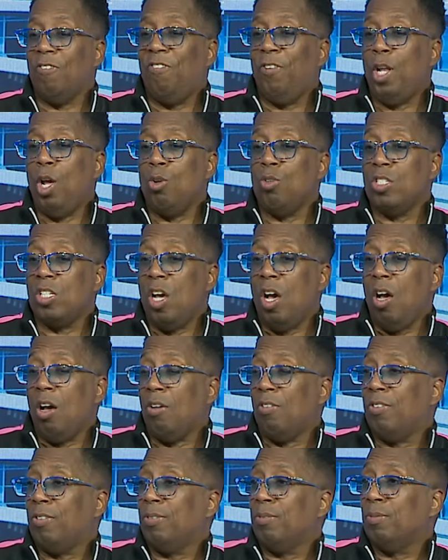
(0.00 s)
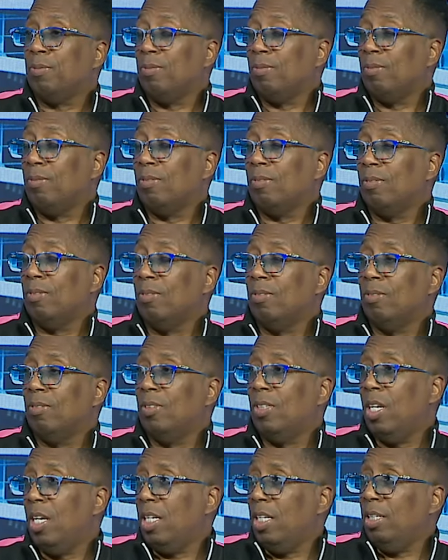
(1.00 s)
flows off,
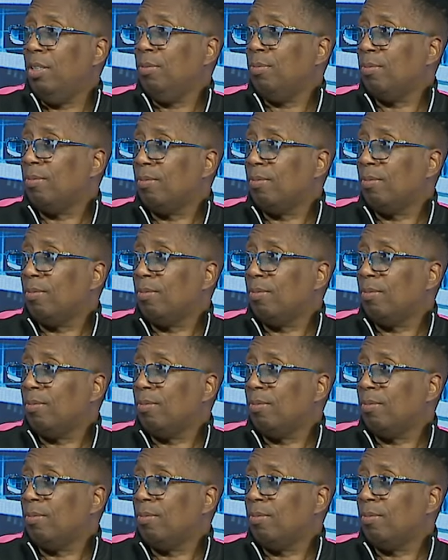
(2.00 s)
doesn't it?